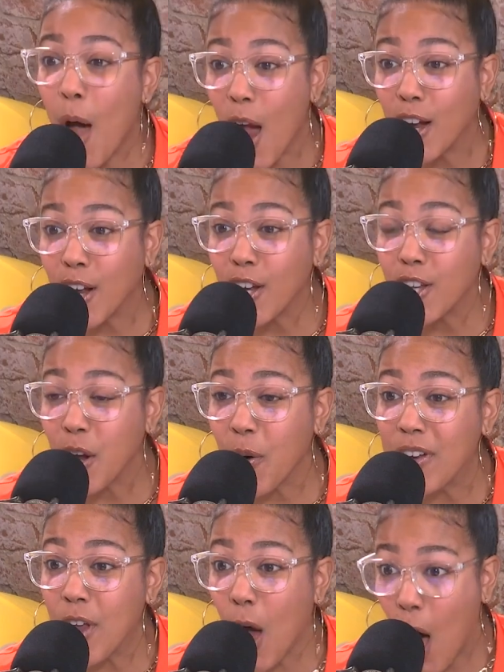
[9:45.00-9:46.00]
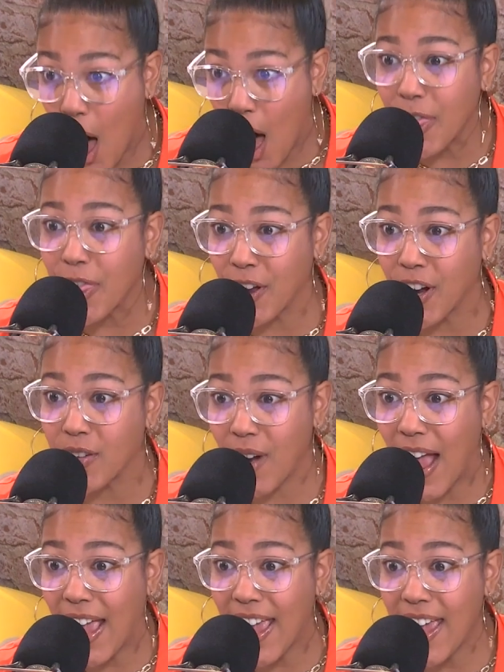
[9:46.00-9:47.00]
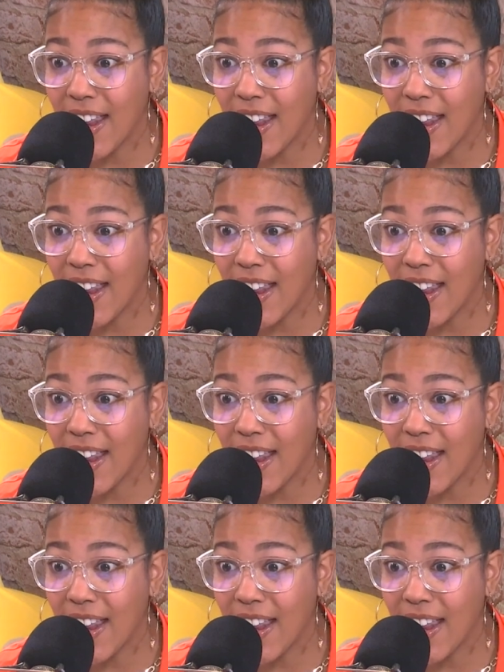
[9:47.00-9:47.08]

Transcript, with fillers: Parker, you're an author, right?